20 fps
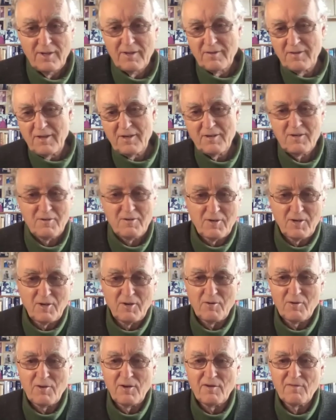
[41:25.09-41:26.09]
then
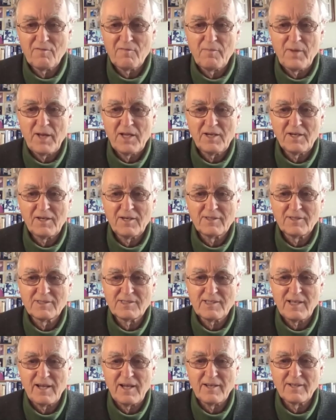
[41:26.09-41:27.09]
you have made it in
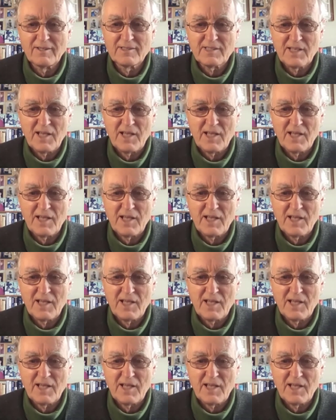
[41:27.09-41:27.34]
science.